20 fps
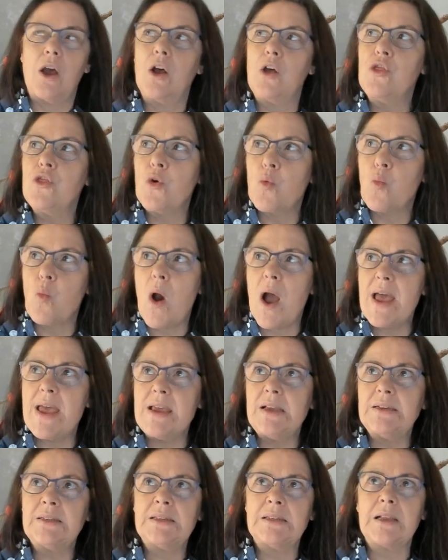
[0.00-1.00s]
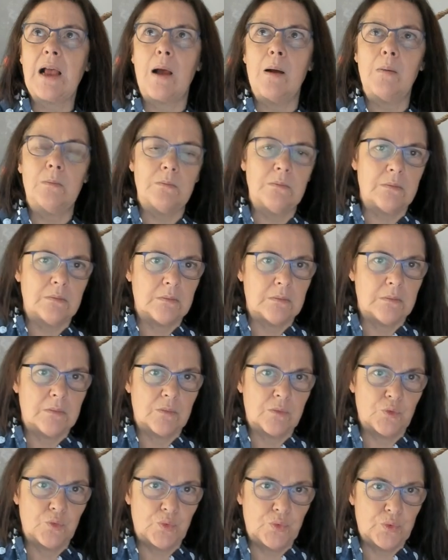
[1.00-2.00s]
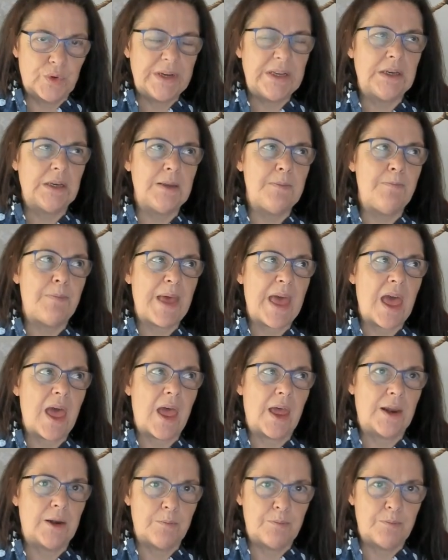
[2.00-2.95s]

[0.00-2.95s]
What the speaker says: the way some really bad,